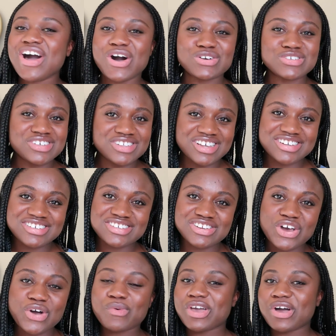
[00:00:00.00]
also let us
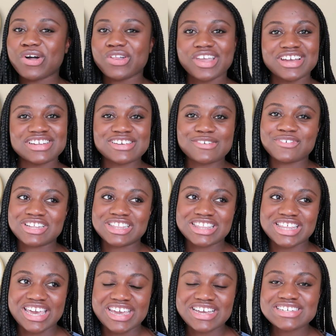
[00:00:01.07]
know. We all like different
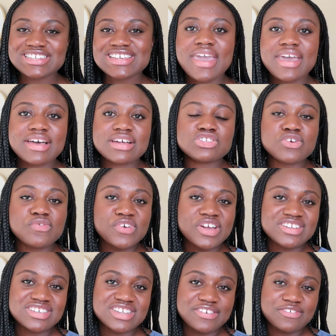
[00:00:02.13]
things. And don't
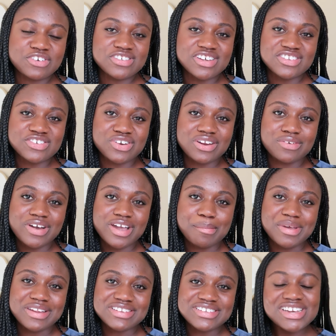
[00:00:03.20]
forget to leave your sunscreen
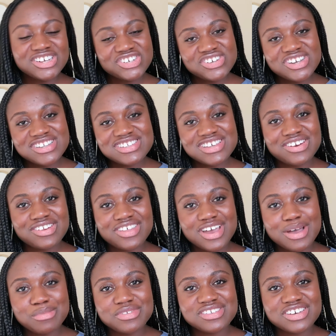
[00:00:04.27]
recommendations down in the
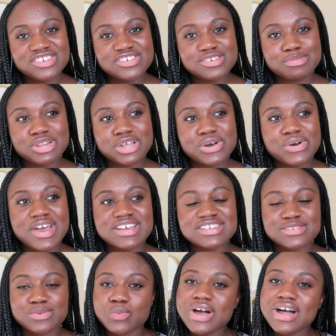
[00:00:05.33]
comment section below
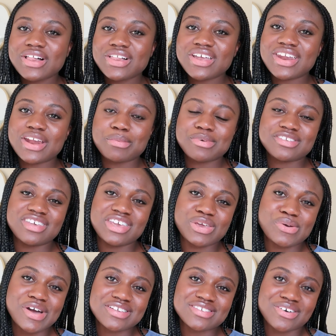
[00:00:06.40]
as well. And I'll be seeing
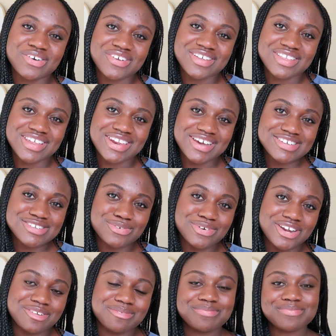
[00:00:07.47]
you guys all in the next
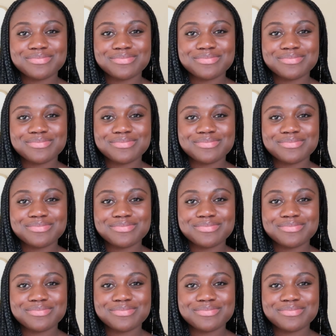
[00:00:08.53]
one.